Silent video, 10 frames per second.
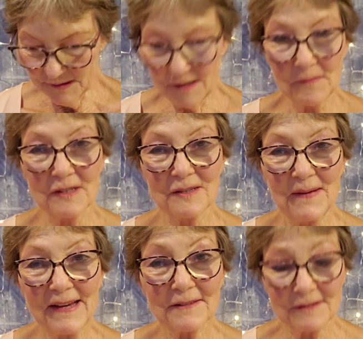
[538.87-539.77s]
so much
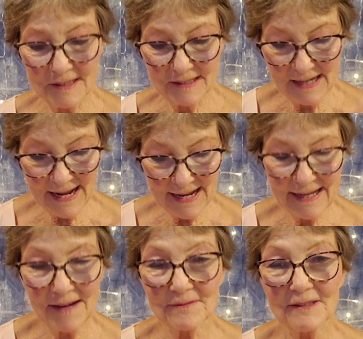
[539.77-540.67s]
better
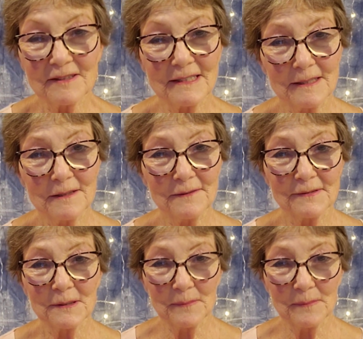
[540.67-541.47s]
today. I really do feel